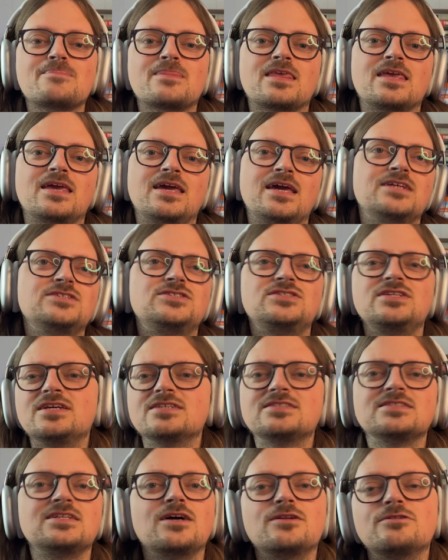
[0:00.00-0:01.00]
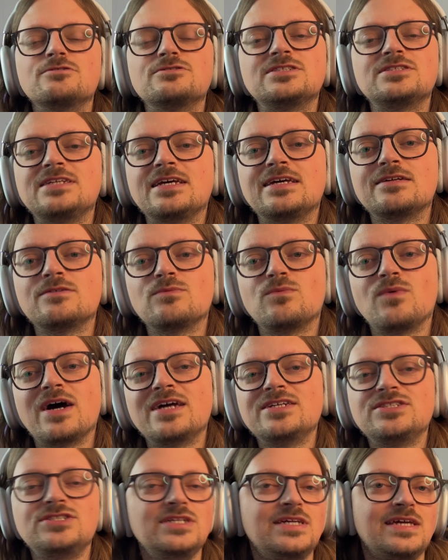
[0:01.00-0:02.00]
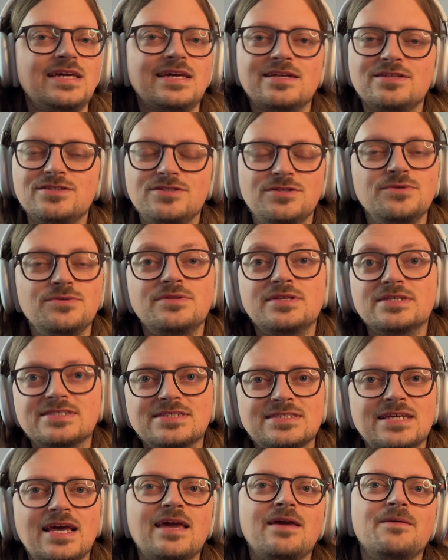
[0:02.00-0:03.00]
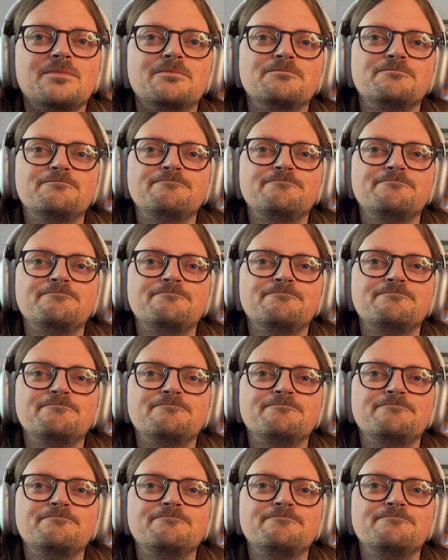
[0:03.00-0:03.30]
And she doesn't understand why she can't do the same.